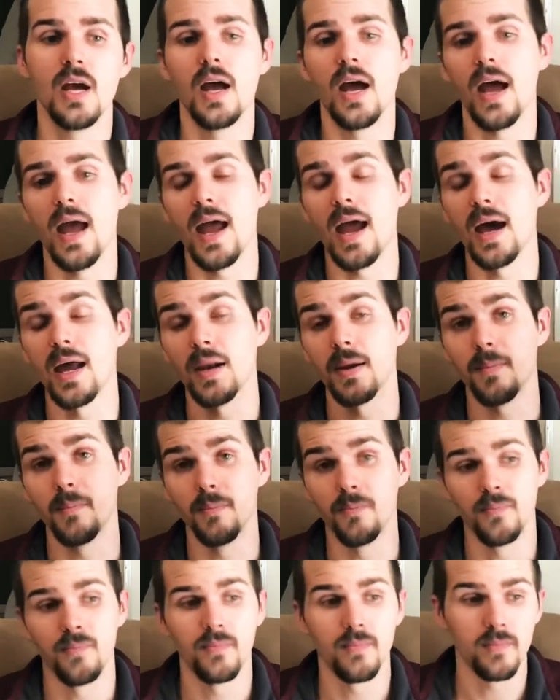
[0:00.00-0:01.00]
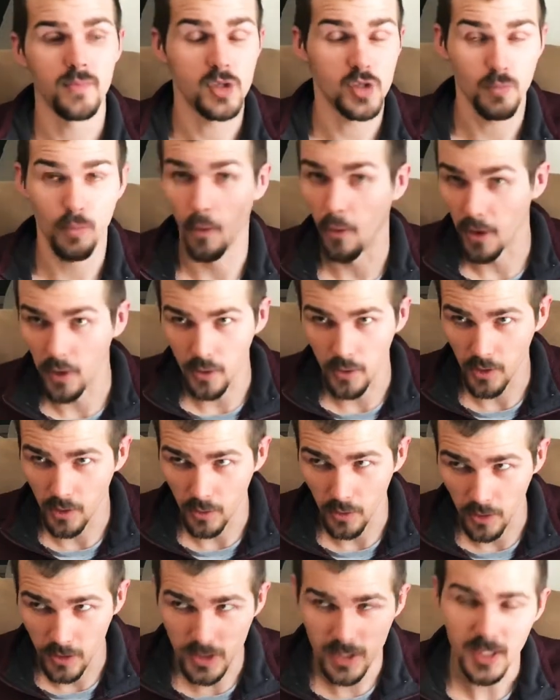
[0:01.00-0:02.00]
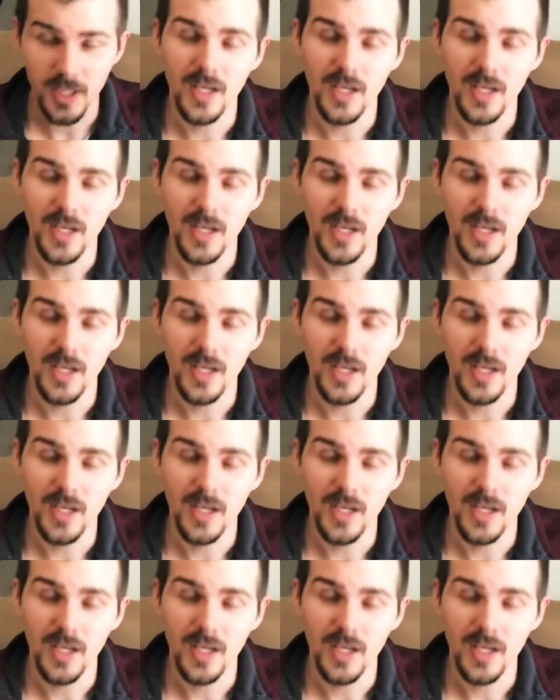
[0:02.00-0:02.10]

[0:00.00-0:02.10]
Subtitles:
and spoiler alert,